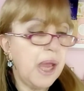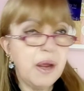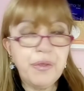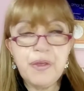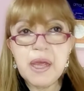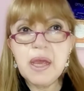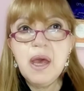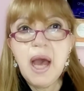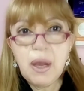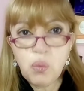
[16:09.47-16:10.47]
earthy,
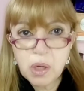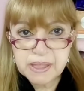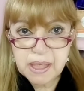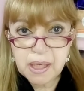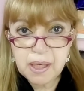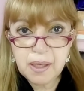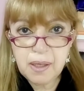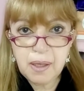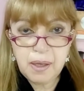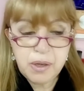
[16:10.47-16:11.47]
aquatic
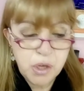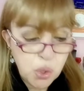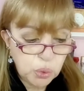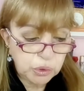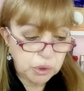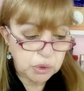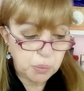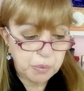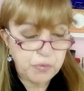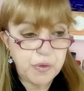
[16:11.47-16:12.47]
note
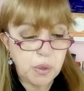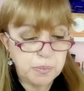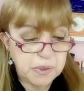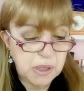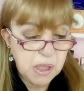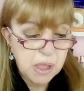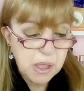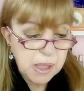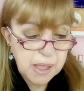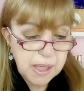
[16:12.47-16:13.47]
to perfumes.
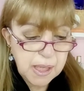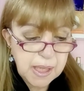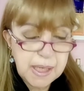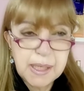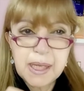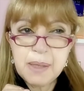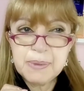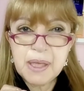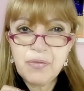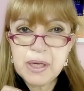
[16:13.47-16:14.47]
It
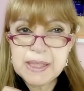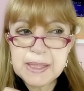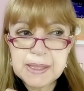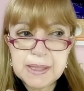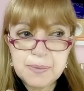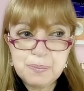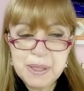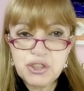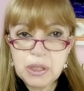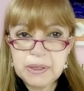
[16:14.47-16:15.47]
gives a very
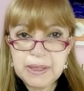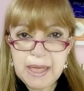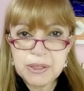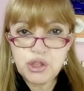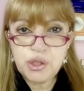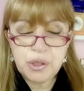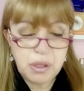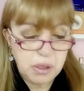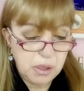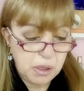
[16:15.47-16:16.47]
special touch
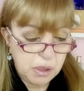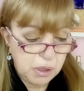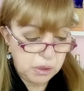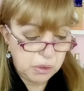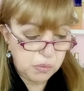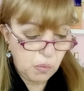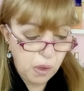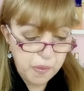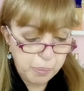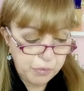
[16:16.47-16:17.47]
to
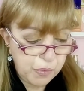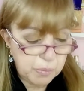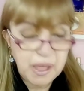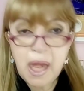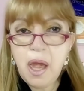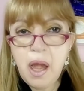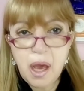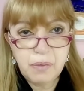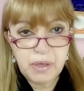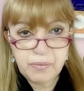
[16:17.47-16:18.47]
all the perfumes. I
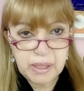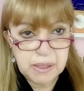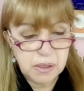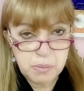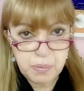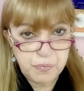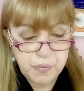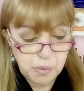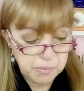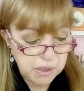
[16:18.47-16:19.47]
love lavender in
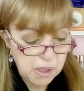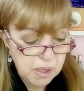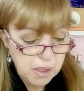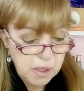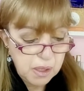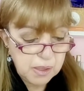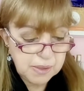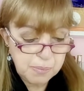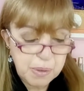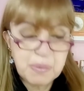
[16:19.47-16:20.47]
perfumes. And
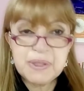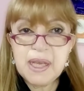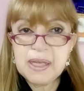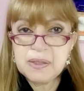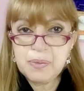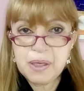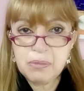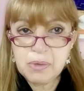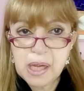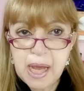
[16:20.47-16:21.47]
some people say it's very
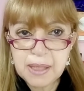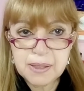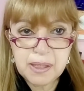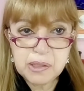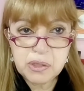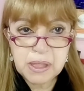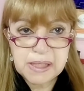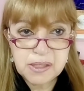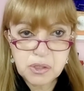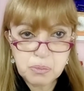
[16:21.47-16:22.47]
relaxing. It
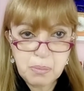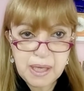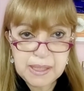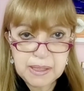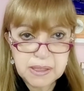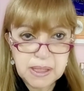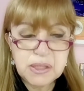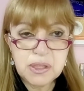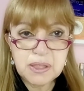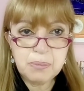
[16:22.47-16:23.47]

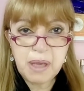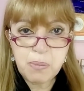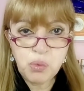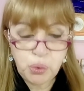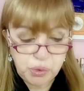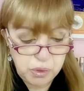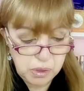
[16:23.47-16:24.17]
changes my mood,